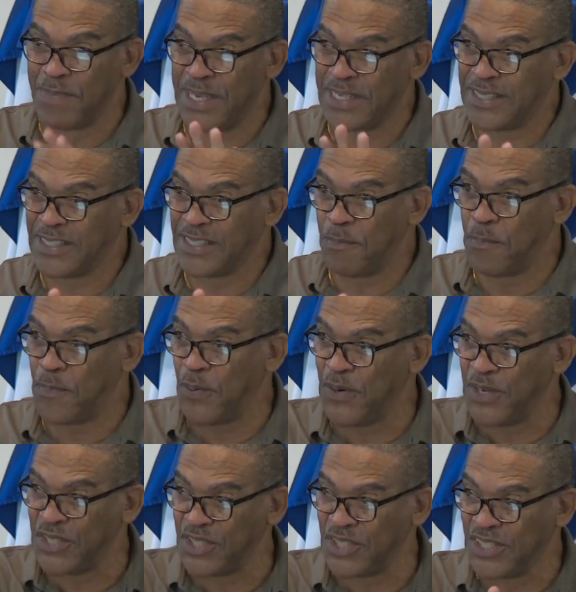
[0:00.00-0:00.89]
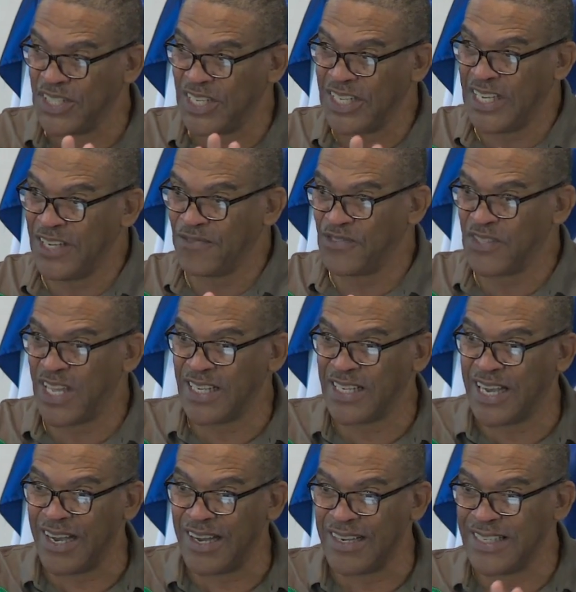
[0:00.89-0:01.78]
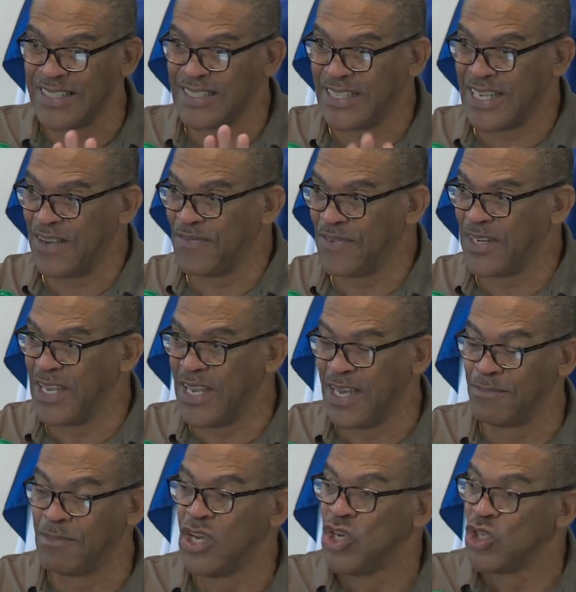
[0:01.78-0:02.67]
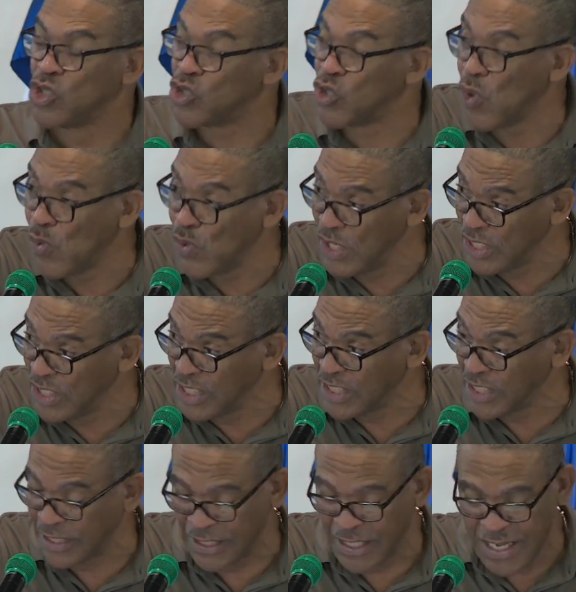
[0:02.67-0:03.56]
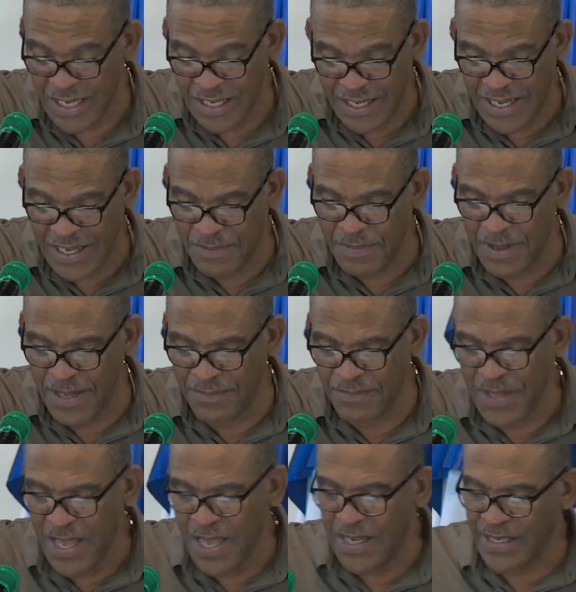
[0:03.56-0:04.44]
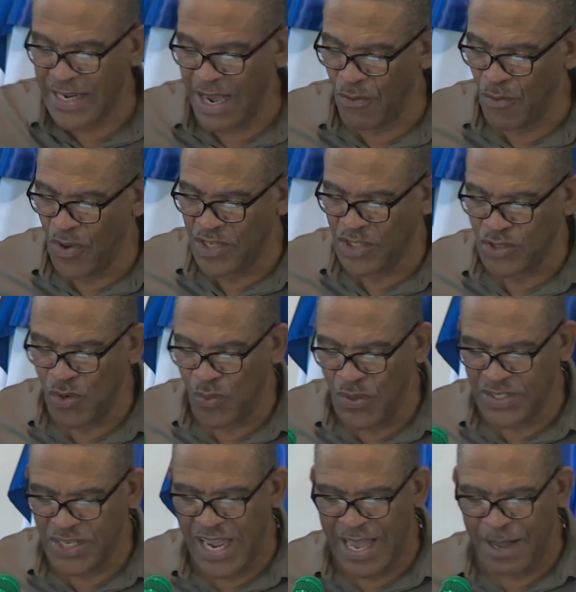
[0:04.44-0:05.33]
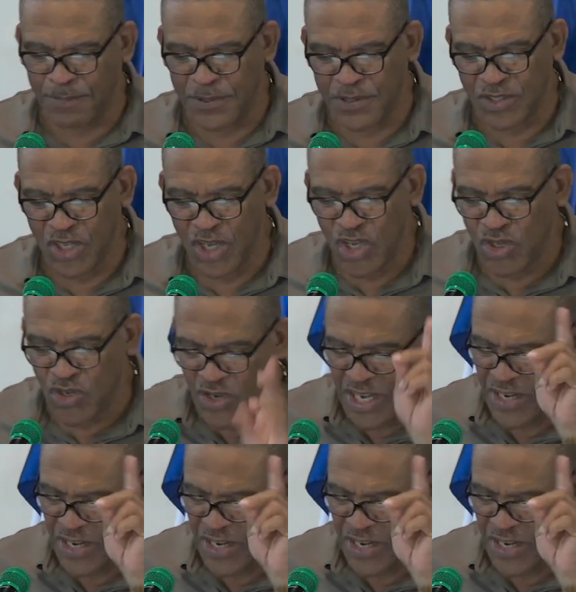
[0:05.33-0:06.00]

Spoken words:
the preaching, the gifts that God has given him, so good." Amen. Now, so what happens? You get